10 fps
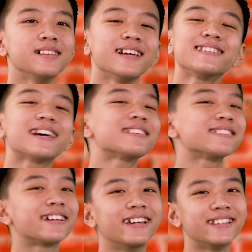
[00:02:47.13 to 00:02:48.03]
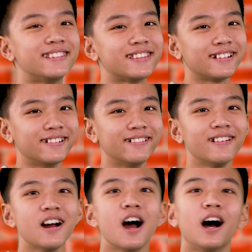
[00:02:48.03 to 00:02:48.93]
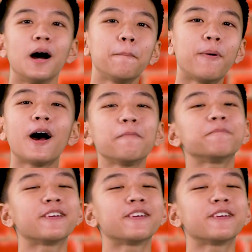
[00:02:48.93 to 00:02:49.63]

Let's ask the kids through a pop